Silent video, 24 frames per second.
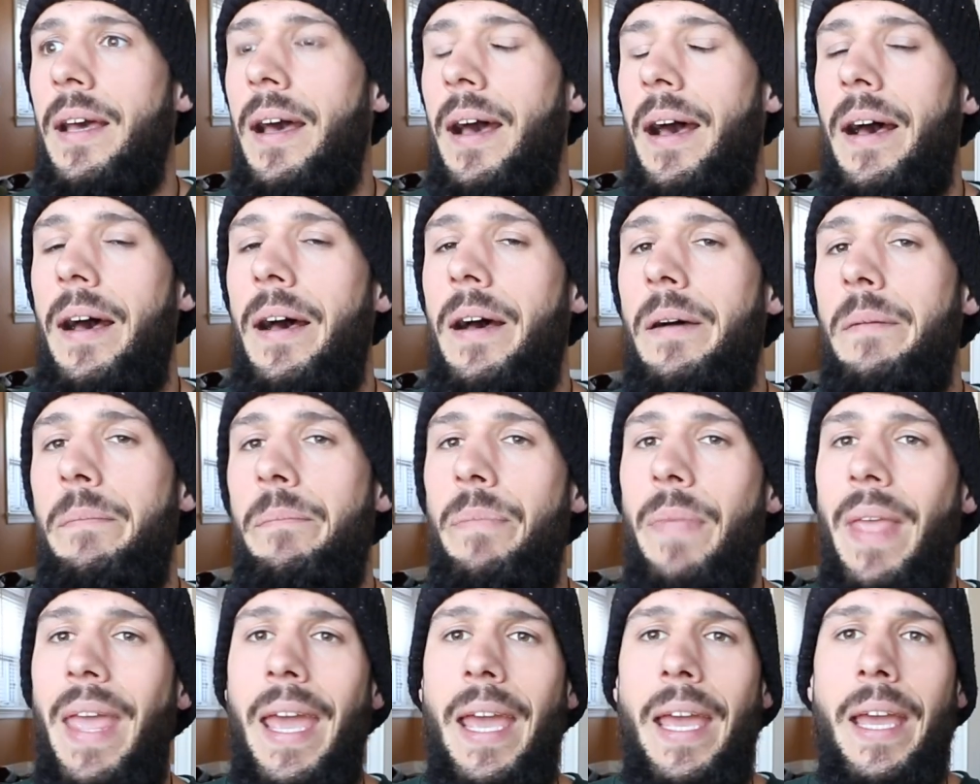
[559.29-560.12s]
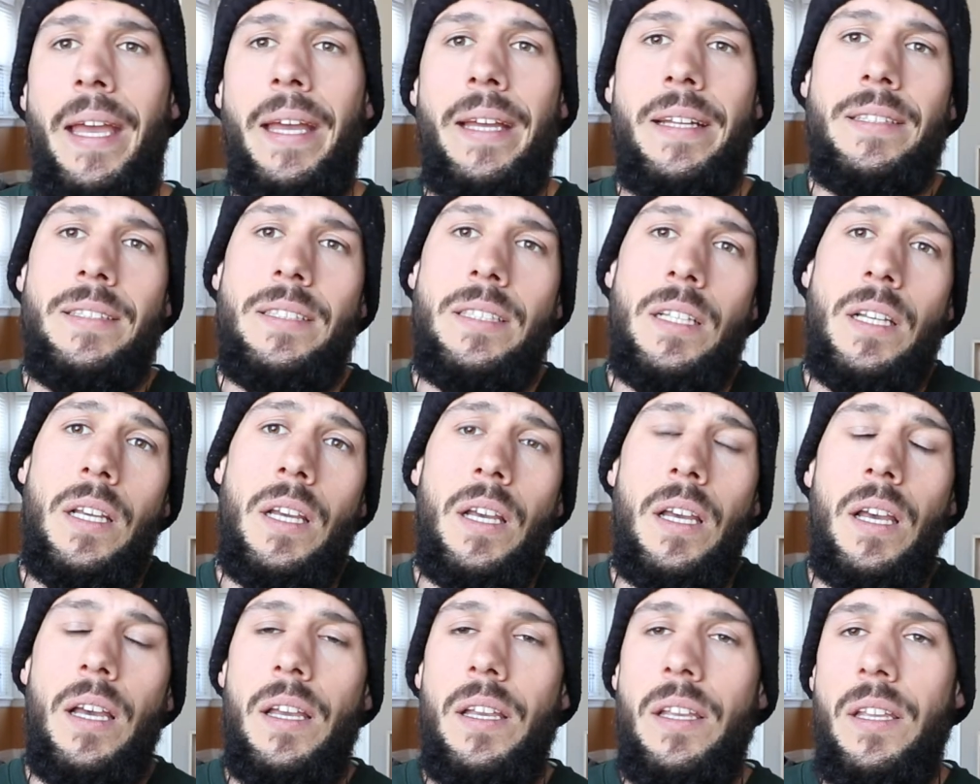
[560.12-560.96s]

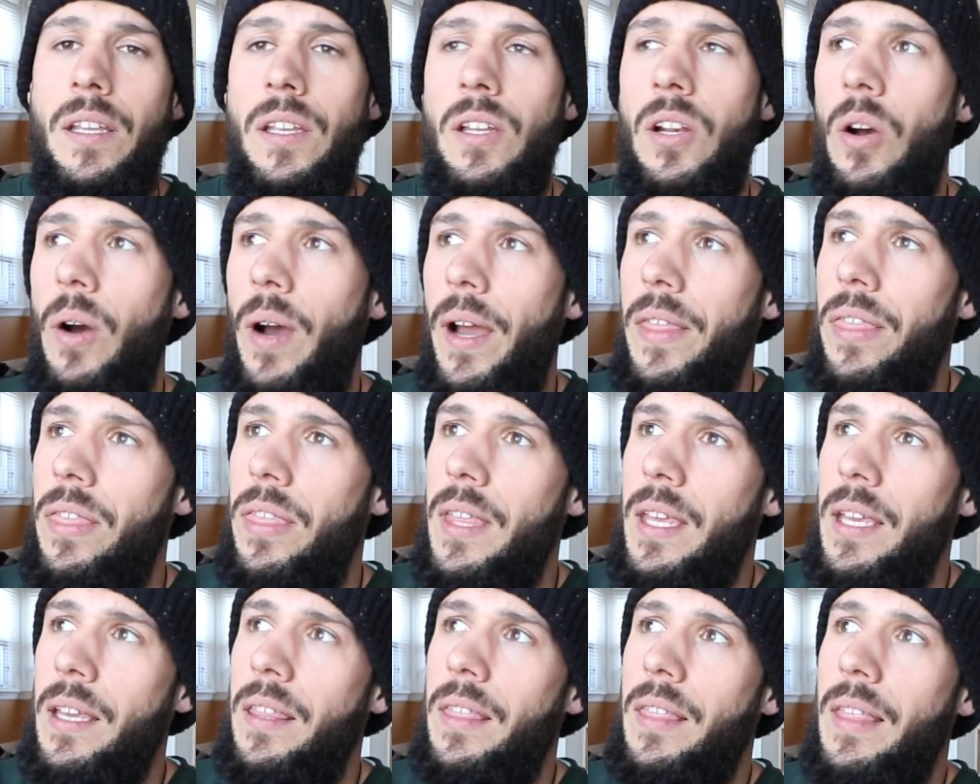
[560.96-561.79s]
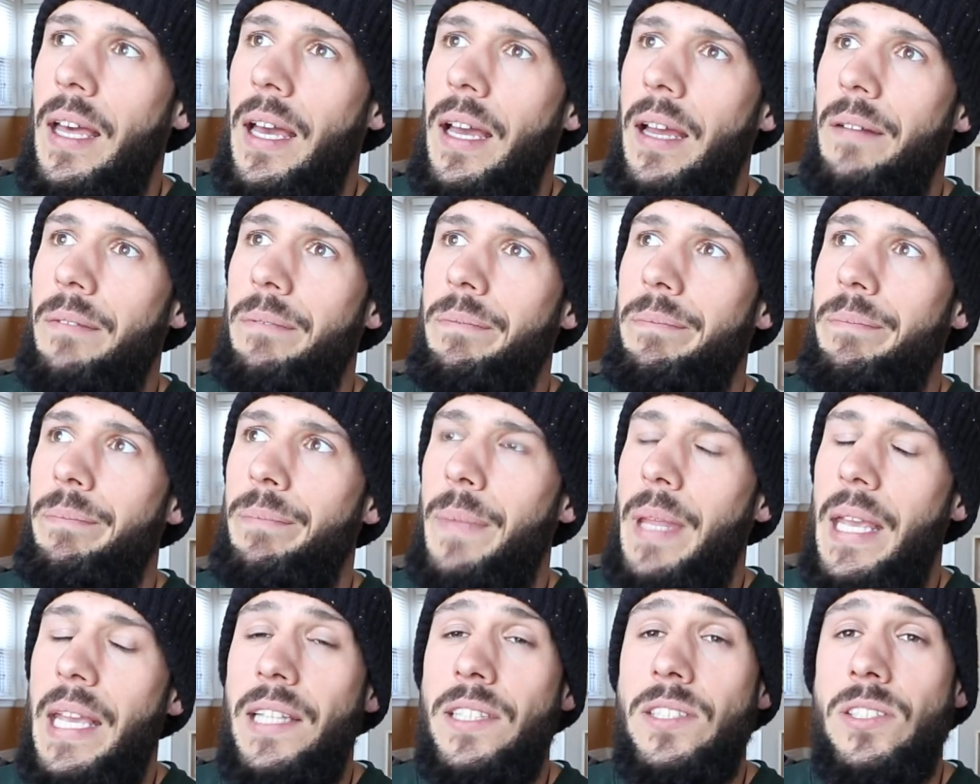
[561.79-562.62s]
I think
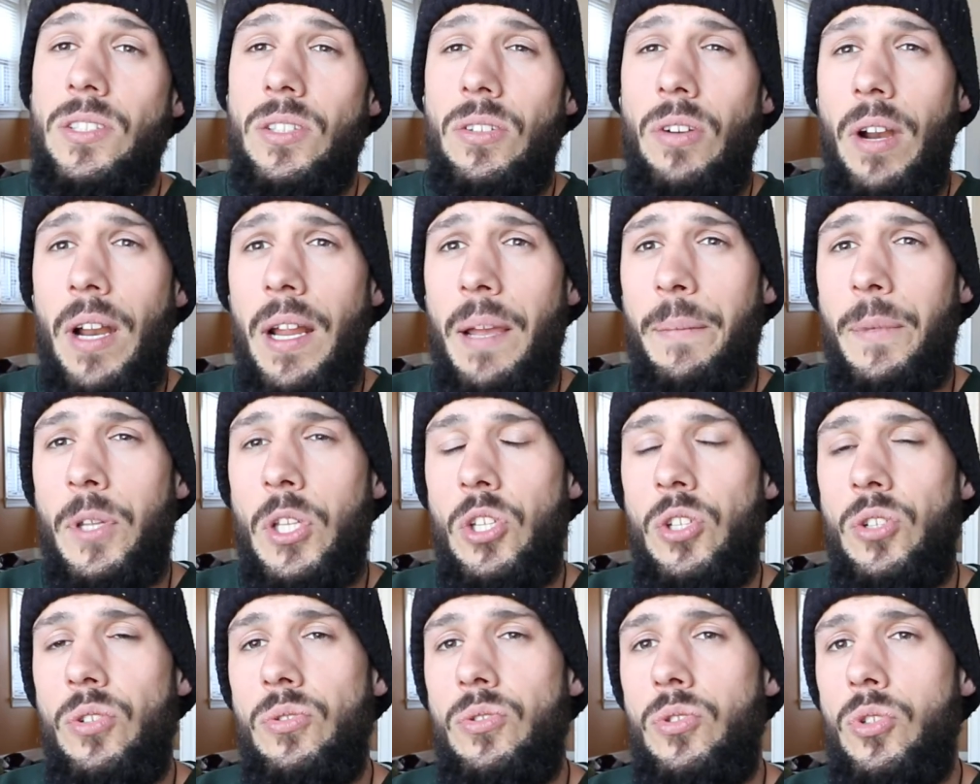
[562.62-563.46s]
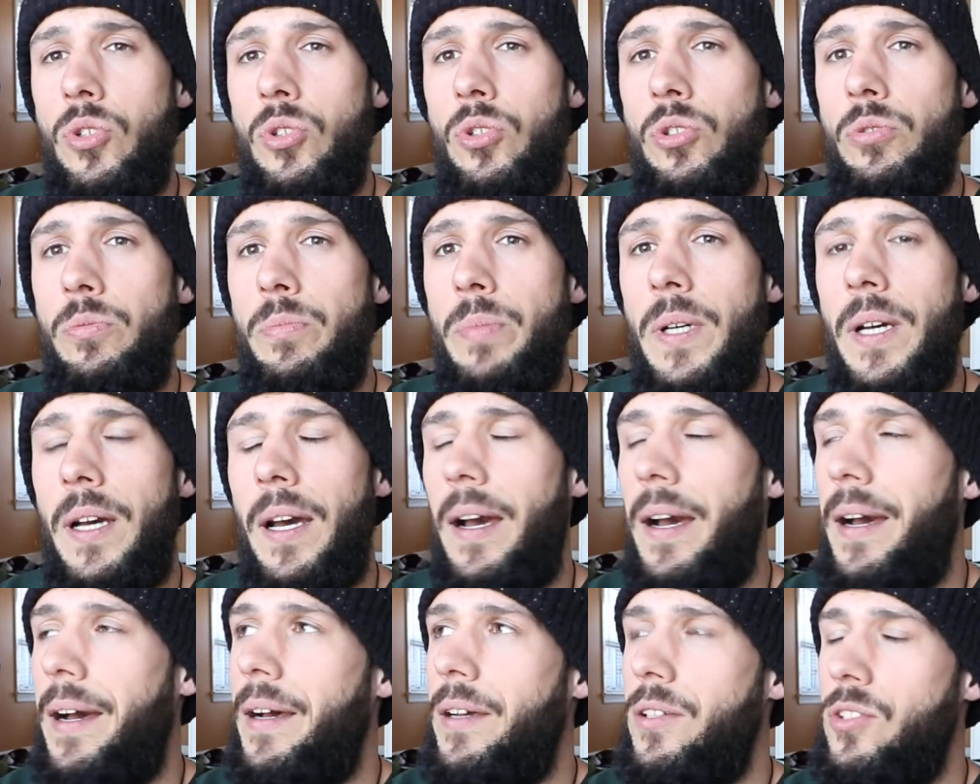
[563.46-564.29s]
that Instagram and
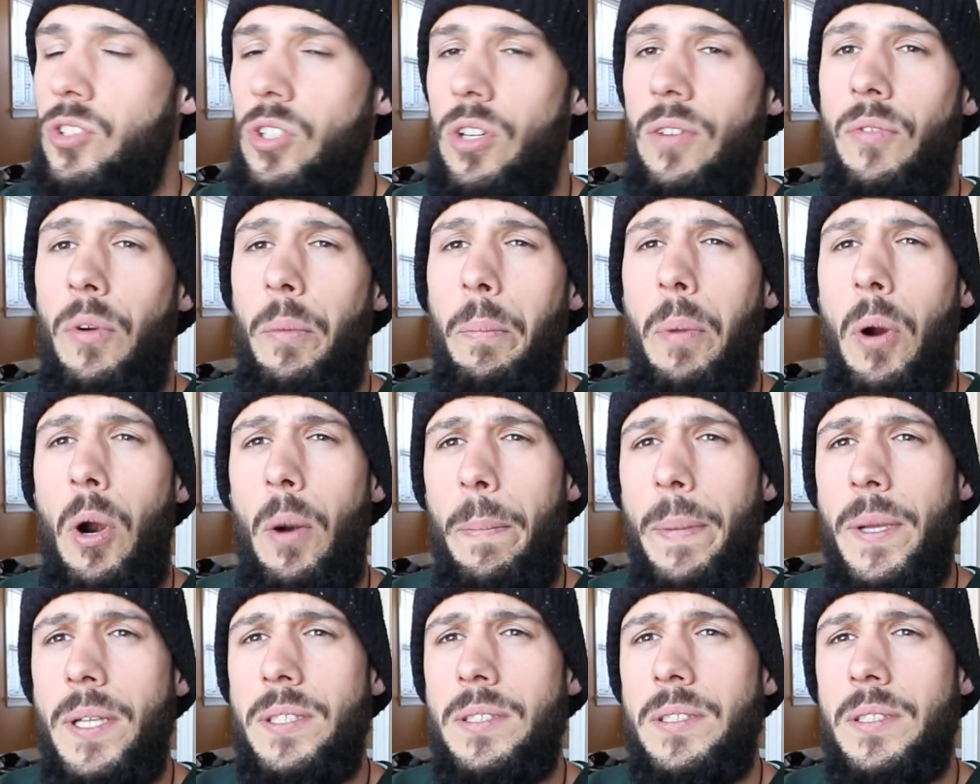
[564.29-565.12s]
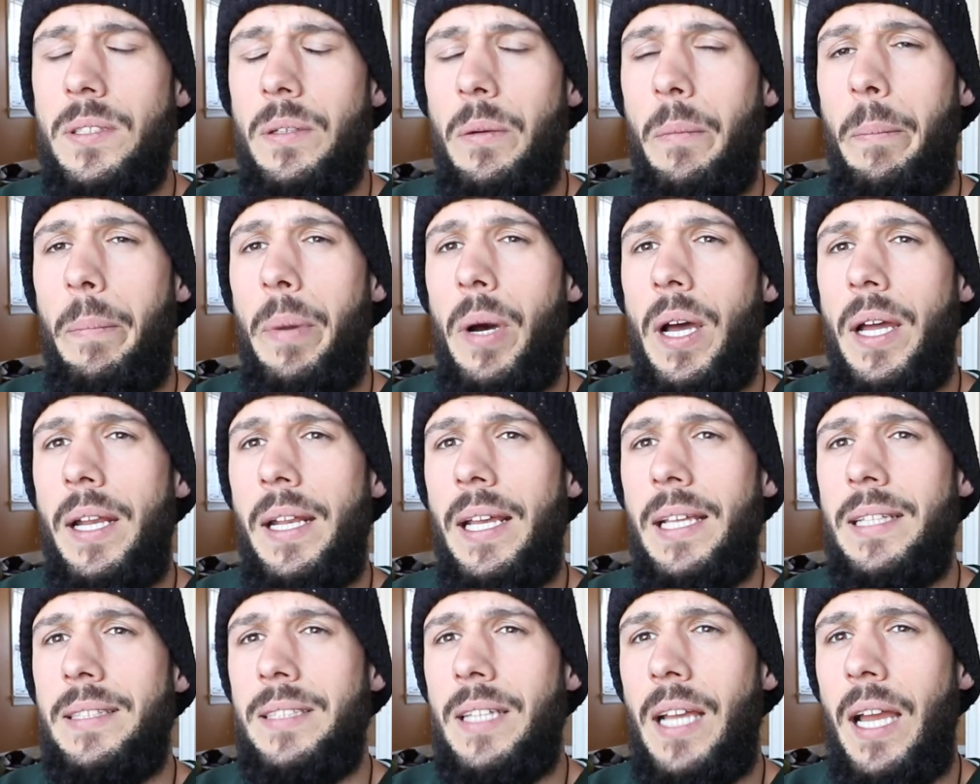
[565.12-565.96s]
YouTube serve a purpose,
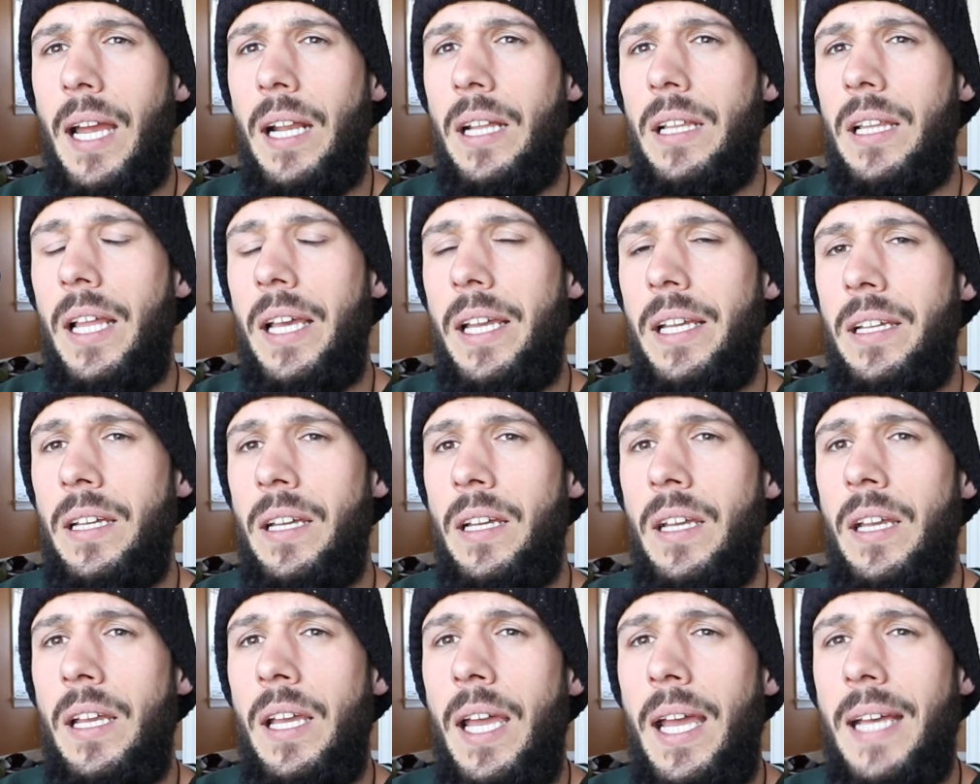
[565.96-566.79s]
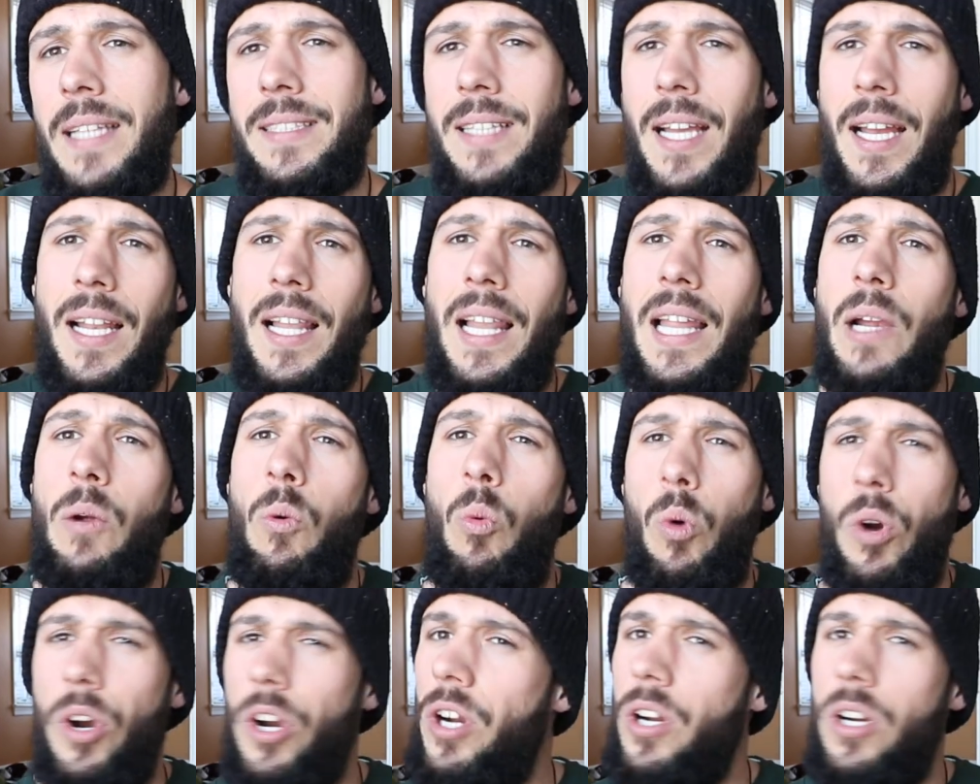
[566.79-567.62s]
but it's kind of like
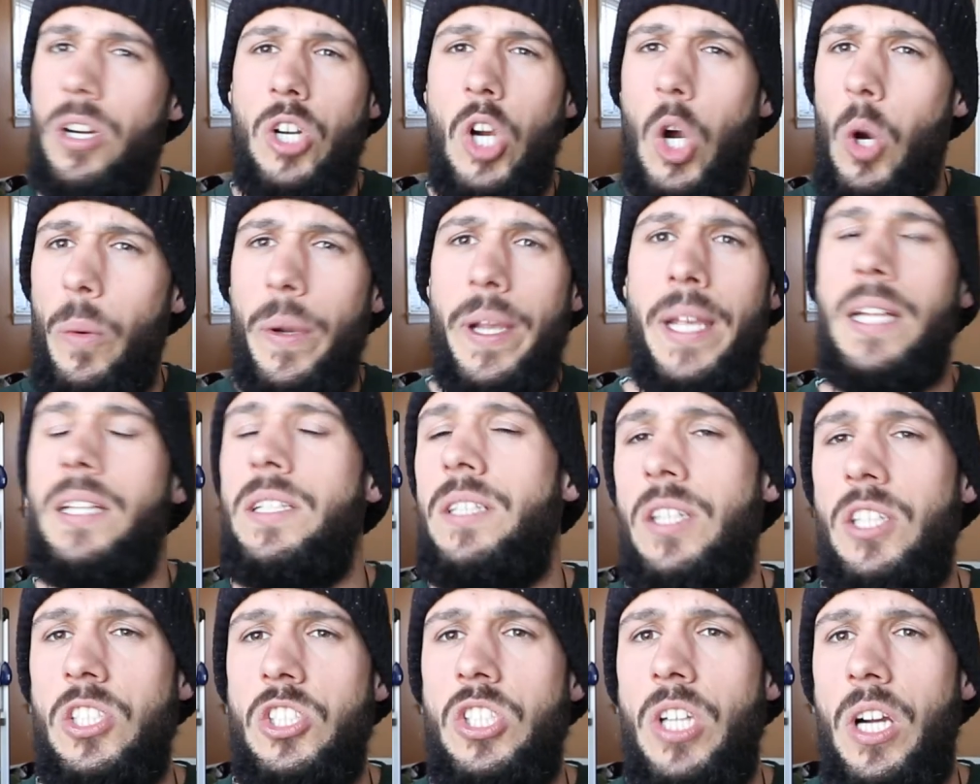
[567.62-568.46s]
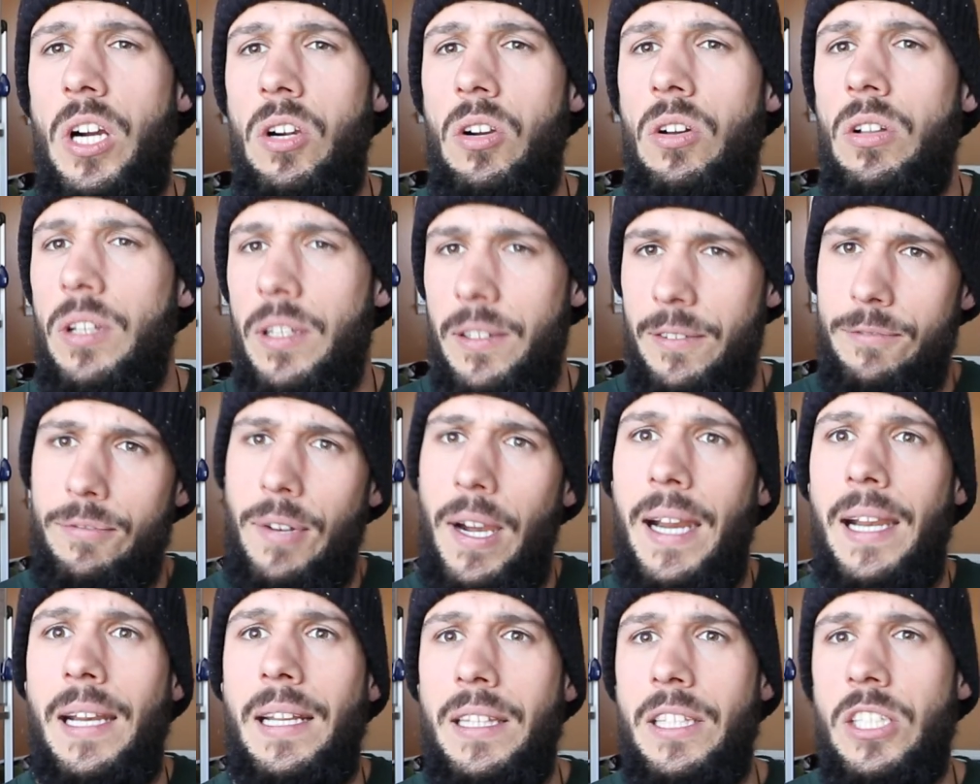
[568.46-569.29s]
we're going into the jungle and
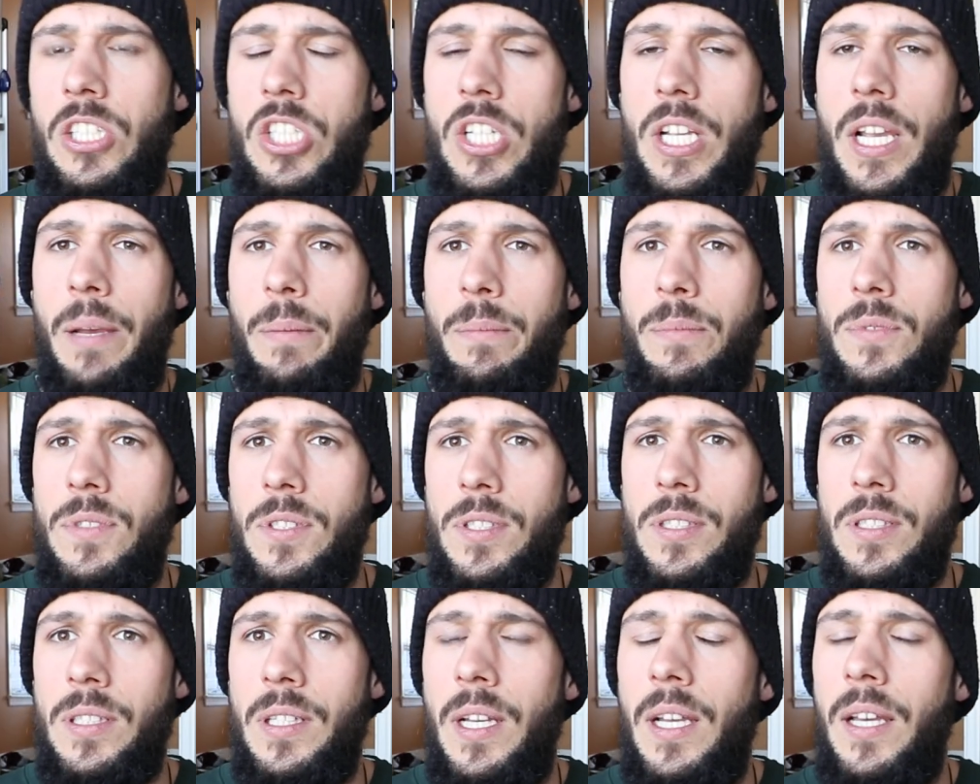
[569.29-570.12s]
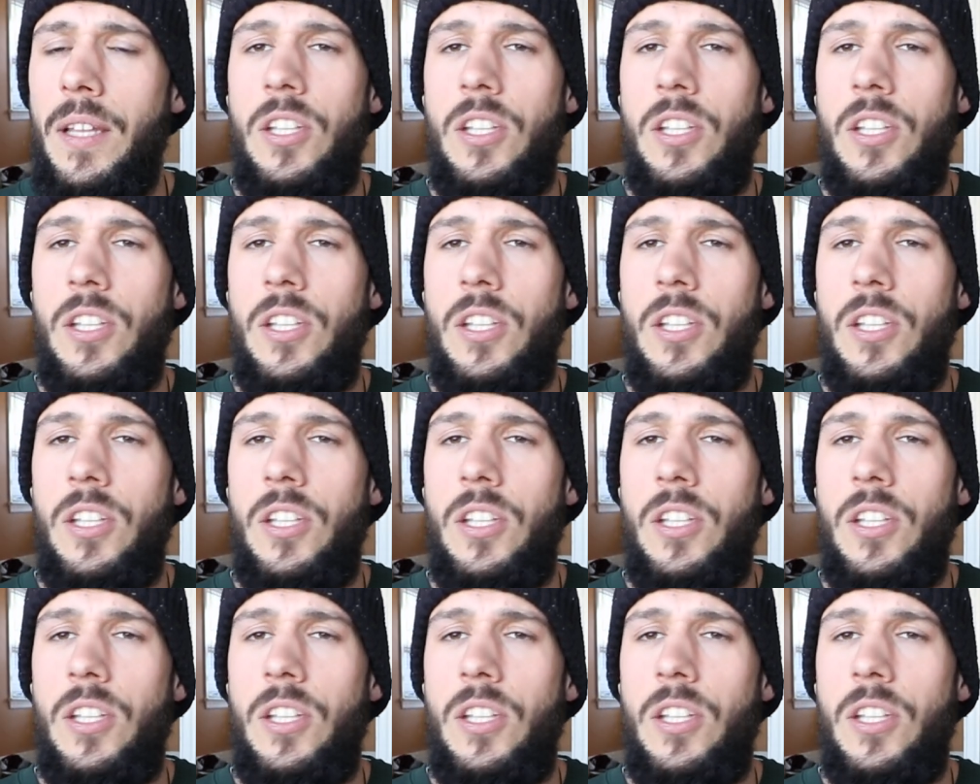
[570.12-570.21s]
finding the gems.